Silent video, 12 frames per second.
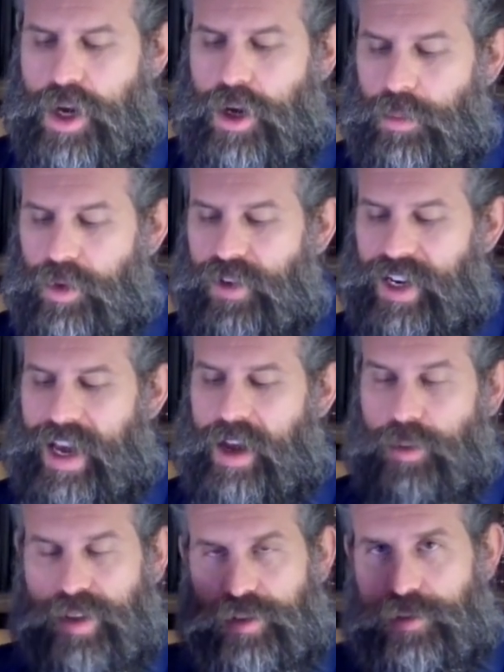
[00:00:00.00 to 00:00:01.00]
moving not
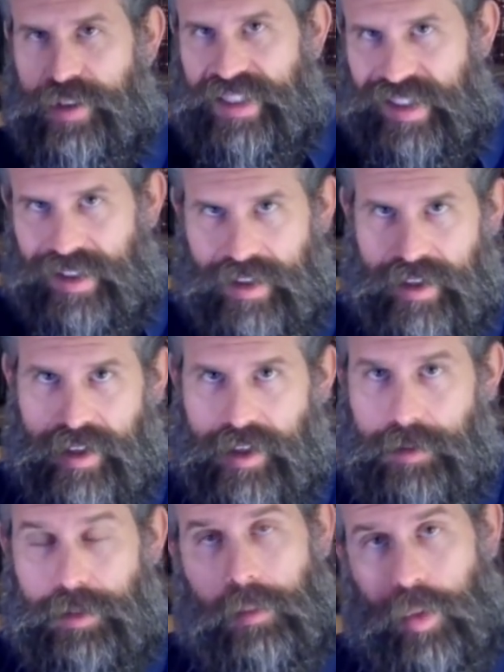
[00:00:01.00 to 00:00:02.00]
only physically,
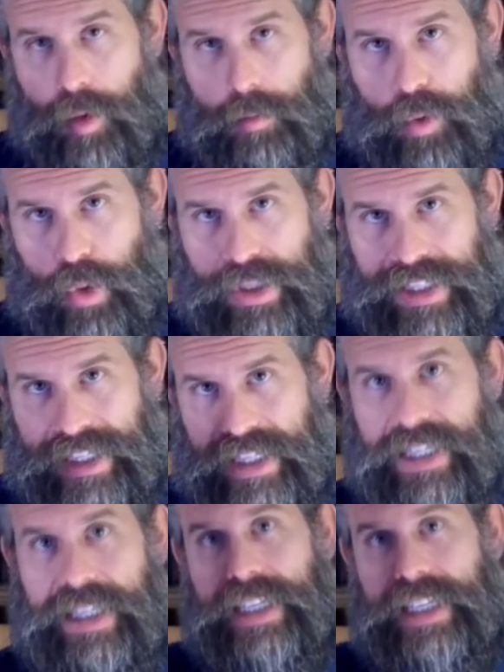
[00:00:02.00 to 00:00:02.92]
but more importantly,